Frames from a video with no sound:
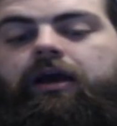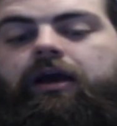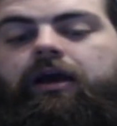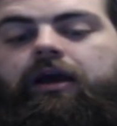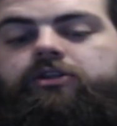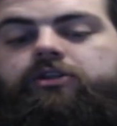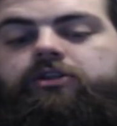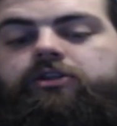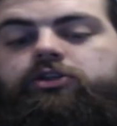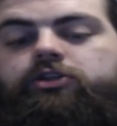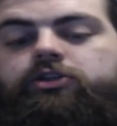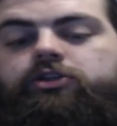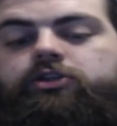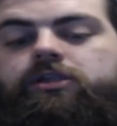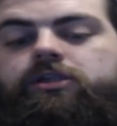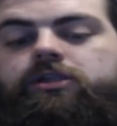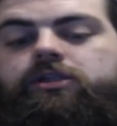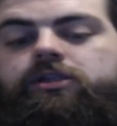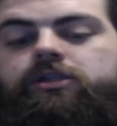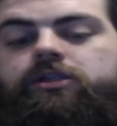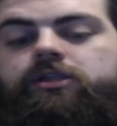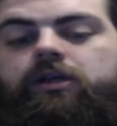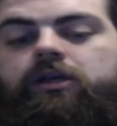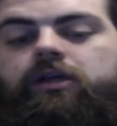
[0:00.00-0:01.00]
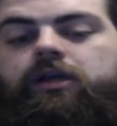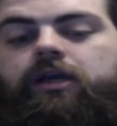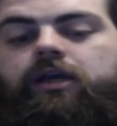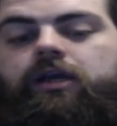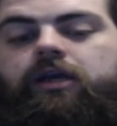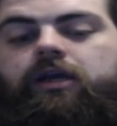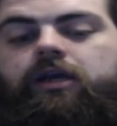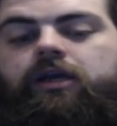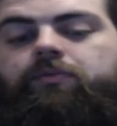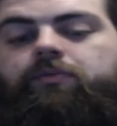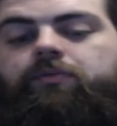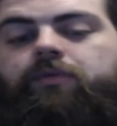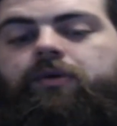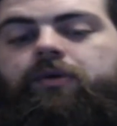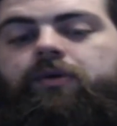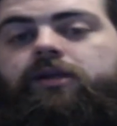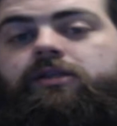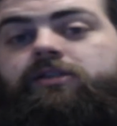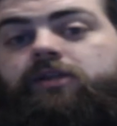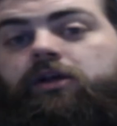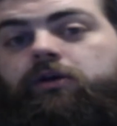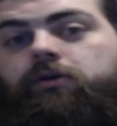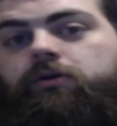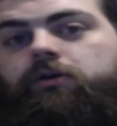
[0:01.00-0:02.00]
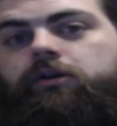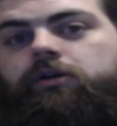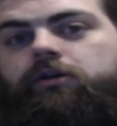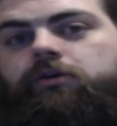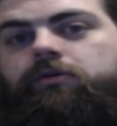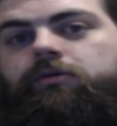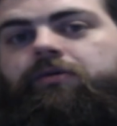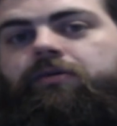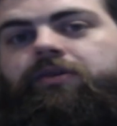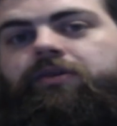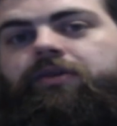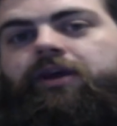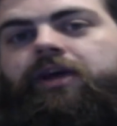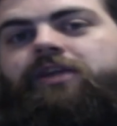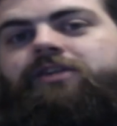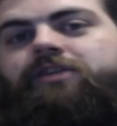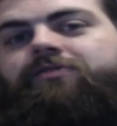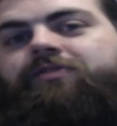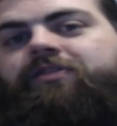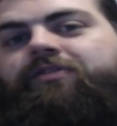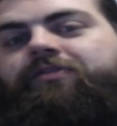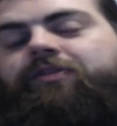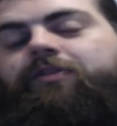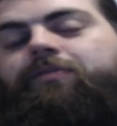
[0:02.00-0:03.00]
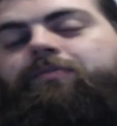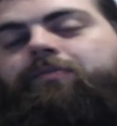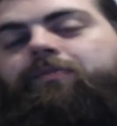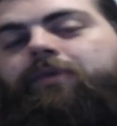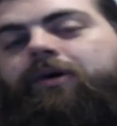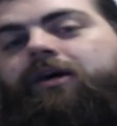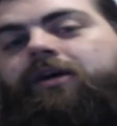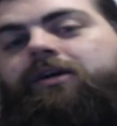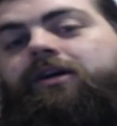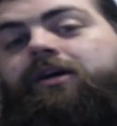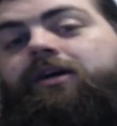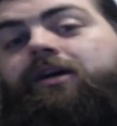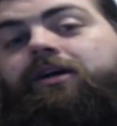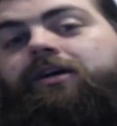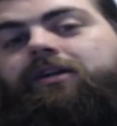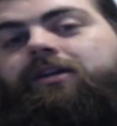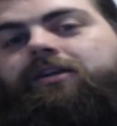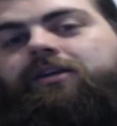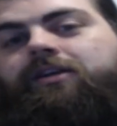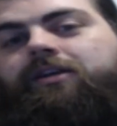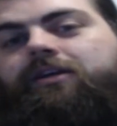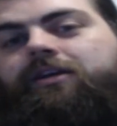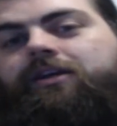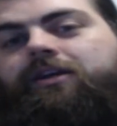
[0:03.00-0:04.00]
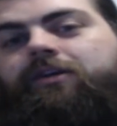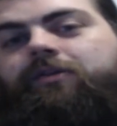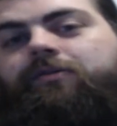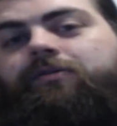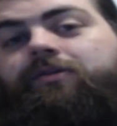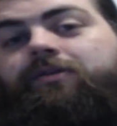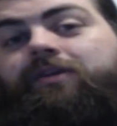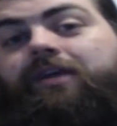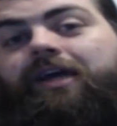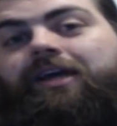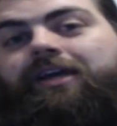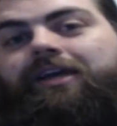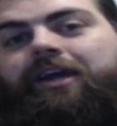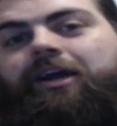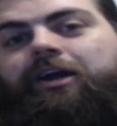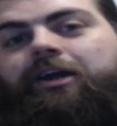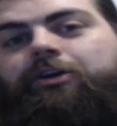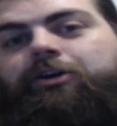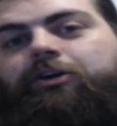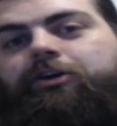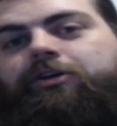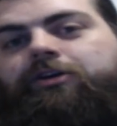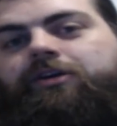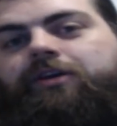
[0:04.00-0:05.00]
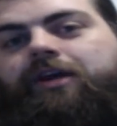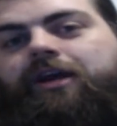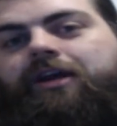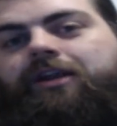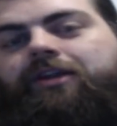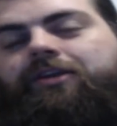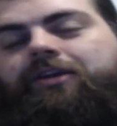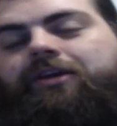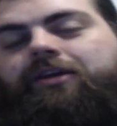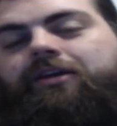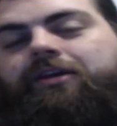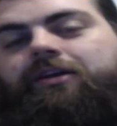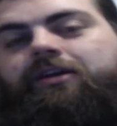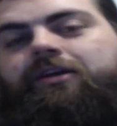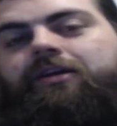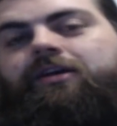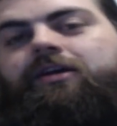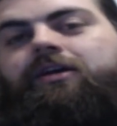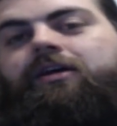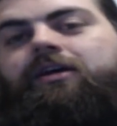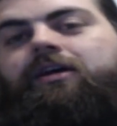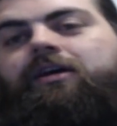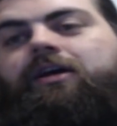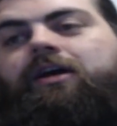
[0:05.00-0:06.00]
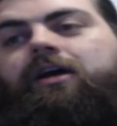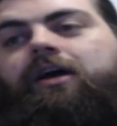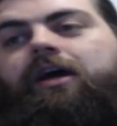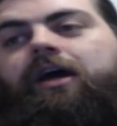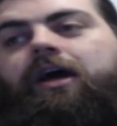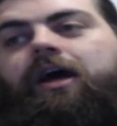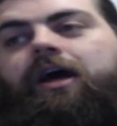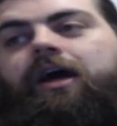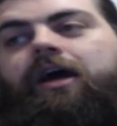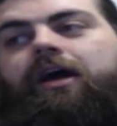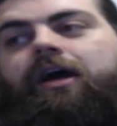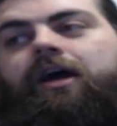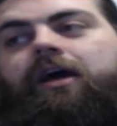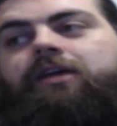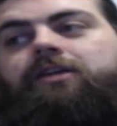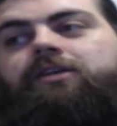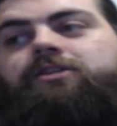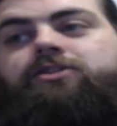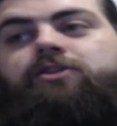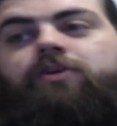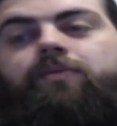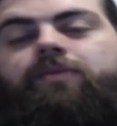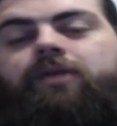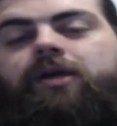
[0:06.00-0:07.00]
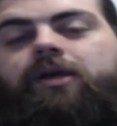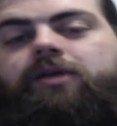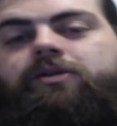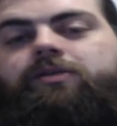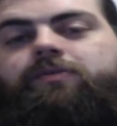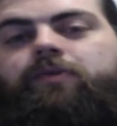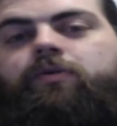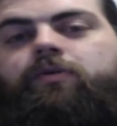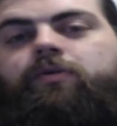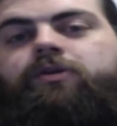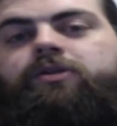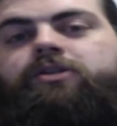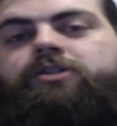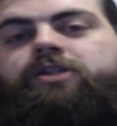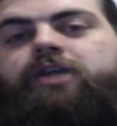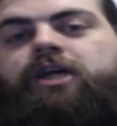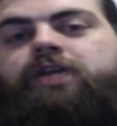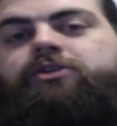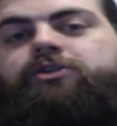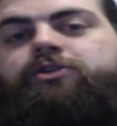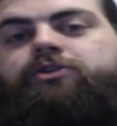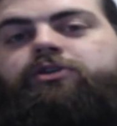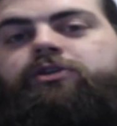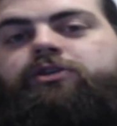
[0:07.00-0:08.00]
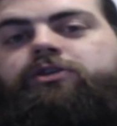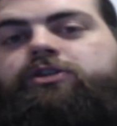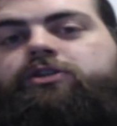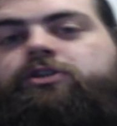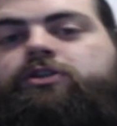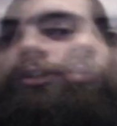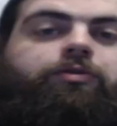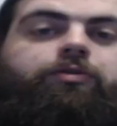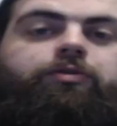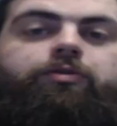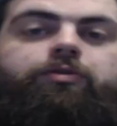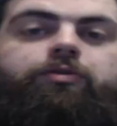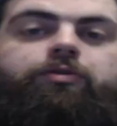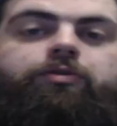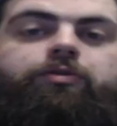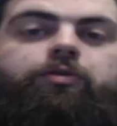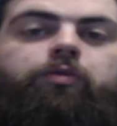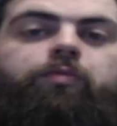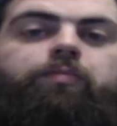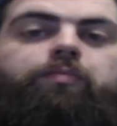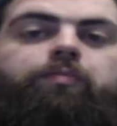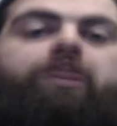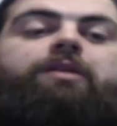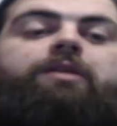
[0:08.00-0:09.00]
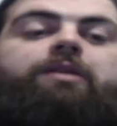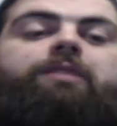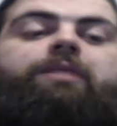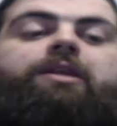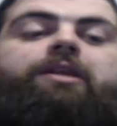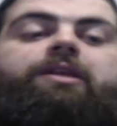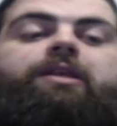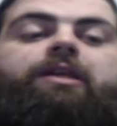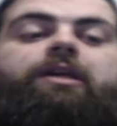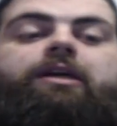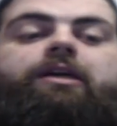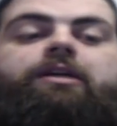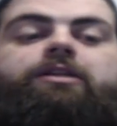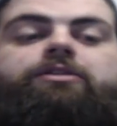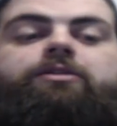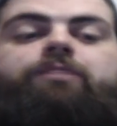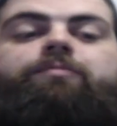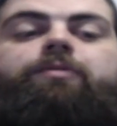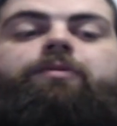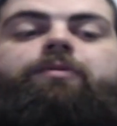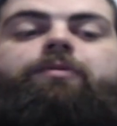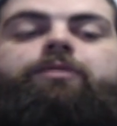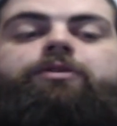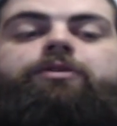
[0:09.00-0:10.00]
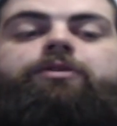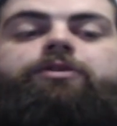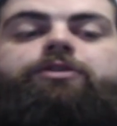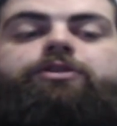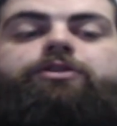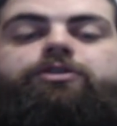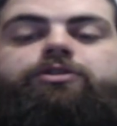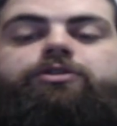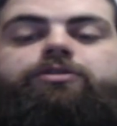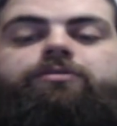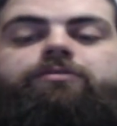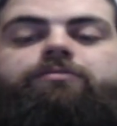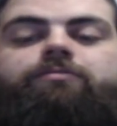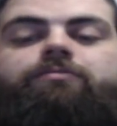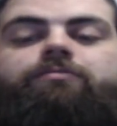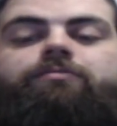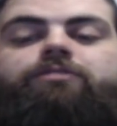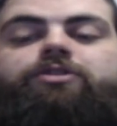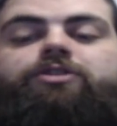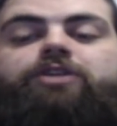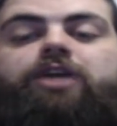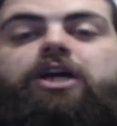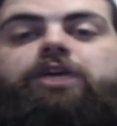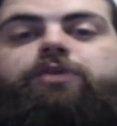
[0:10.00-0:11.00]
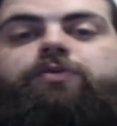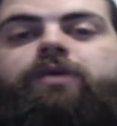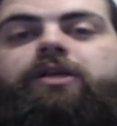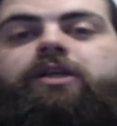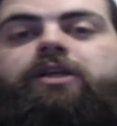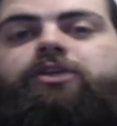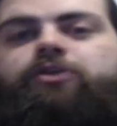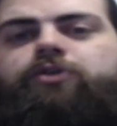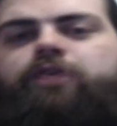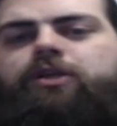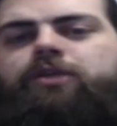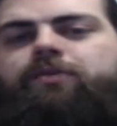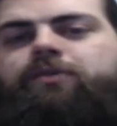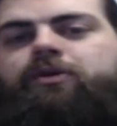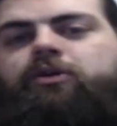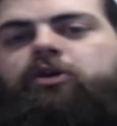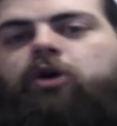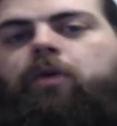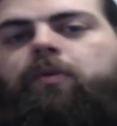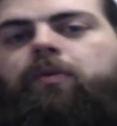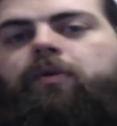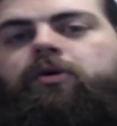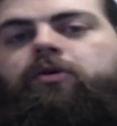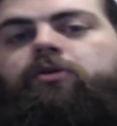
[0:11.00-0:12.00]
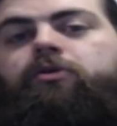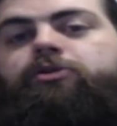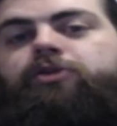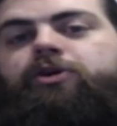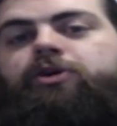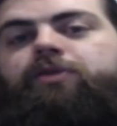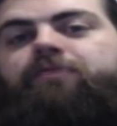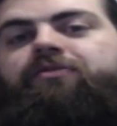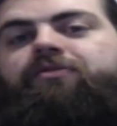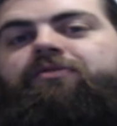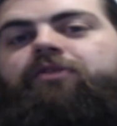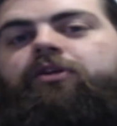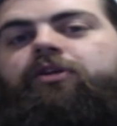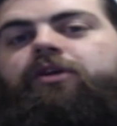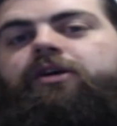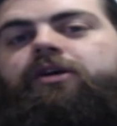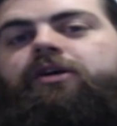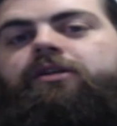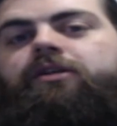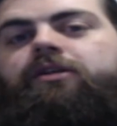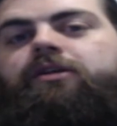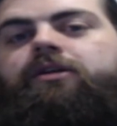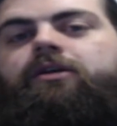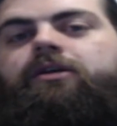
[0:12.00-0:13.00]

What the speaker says: just kind of come back and say, well, thanks for the feedback, and take care now, kind of thing. And sometimes people will change their tune. Some people don't mean to be a dick. Some people are just genuinely trying to be comical or trying to be funny, and